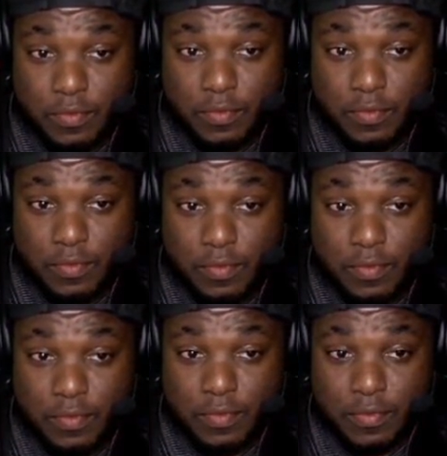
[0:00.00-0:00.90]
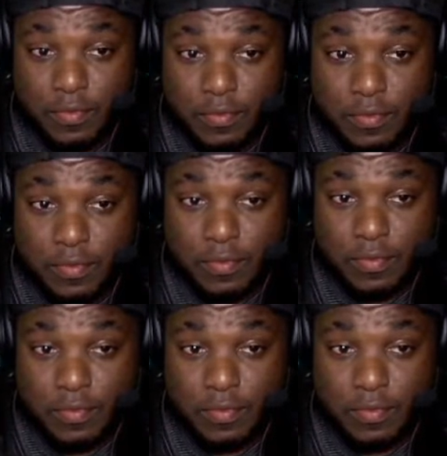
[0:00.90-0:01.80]

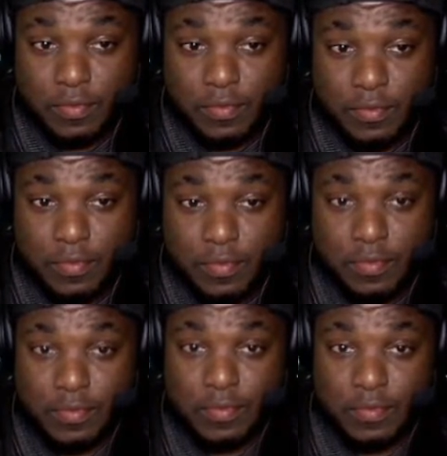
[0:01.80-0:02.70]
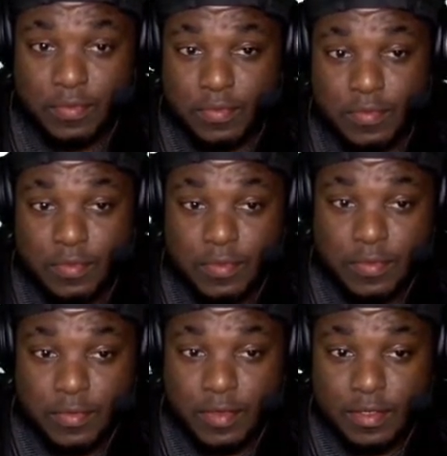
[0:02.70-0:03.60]

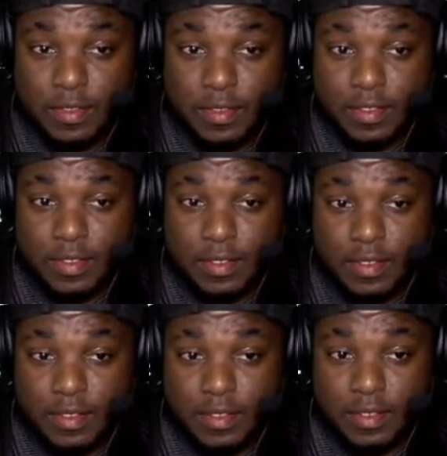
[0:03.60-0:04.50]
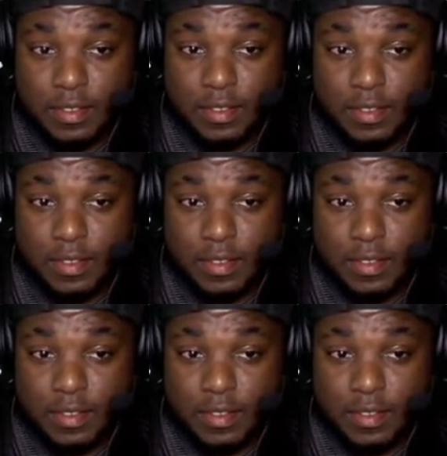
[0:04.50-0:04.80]
[no speech]